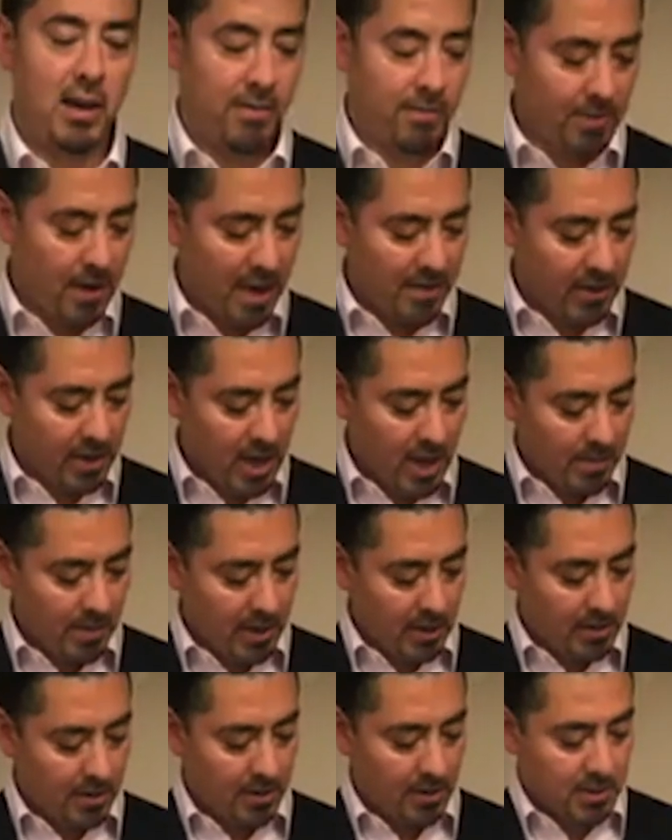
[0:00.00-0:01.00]
flavor
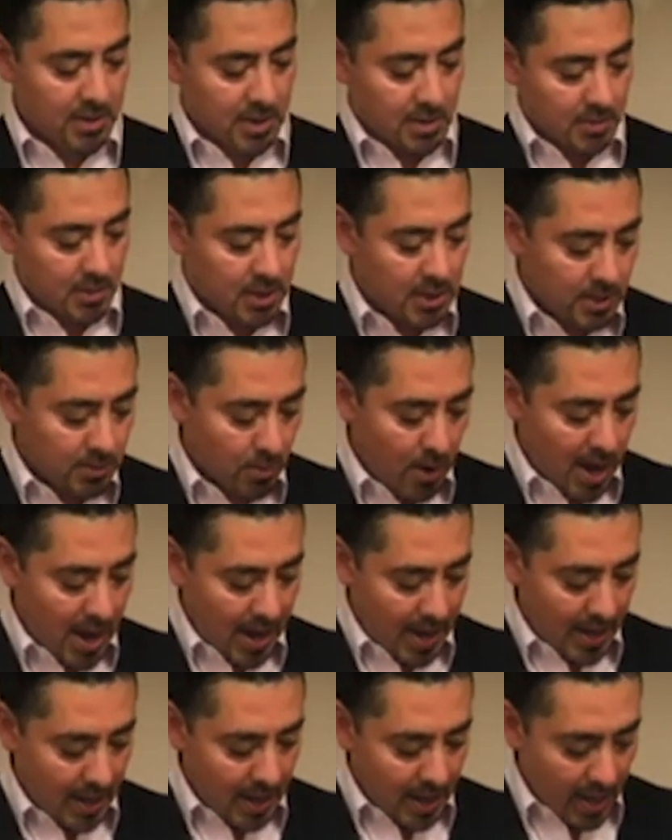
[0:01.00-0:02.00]
coming through. So which is
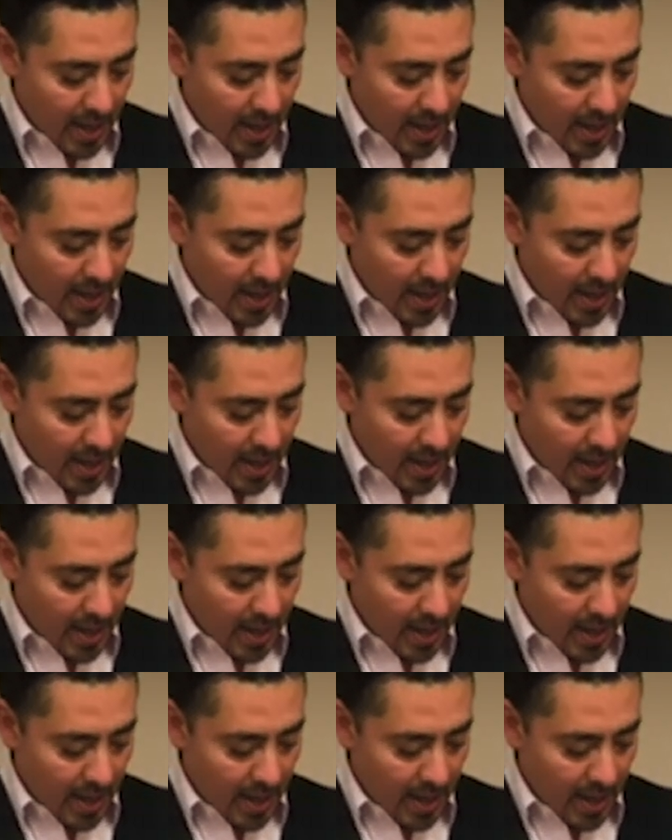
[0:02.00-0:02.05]
why